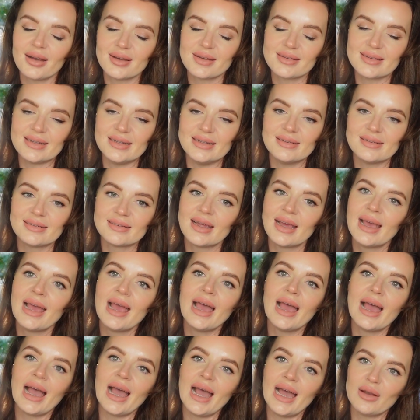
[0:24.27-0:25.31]
seats,
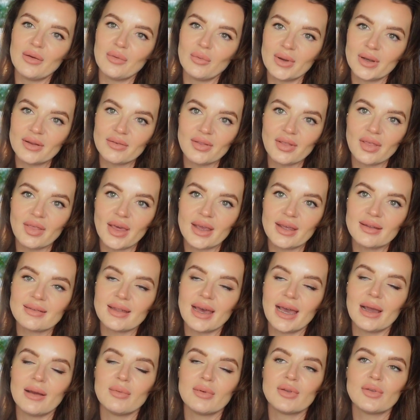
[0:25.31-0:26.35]
and one of the things
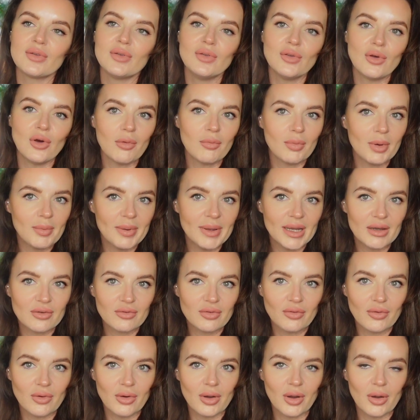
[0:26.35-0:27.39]
I was not prepared
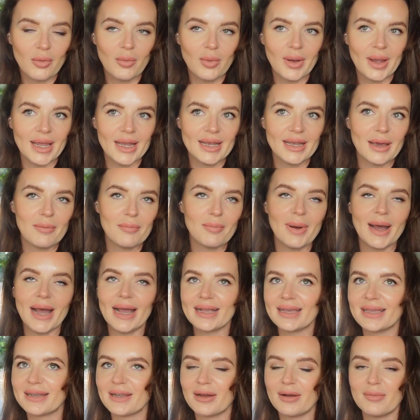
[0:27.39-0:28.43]
for when
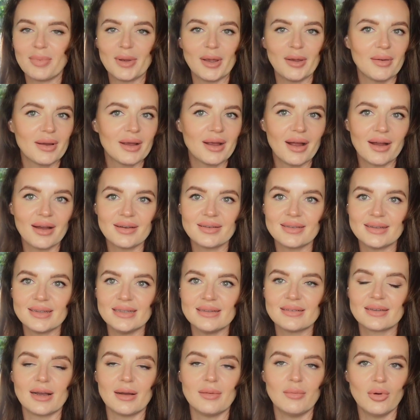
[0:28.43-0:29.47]
packing up our car seat
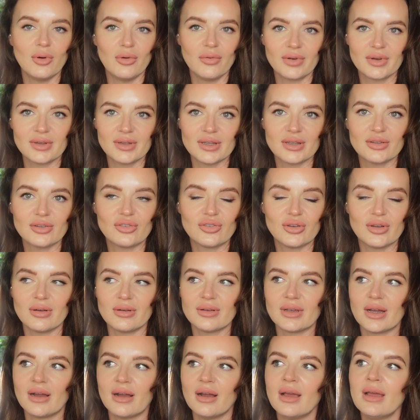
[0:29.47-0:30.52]
to come over to
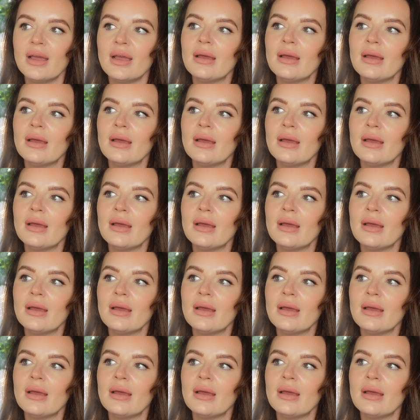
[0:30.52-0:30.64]
Australia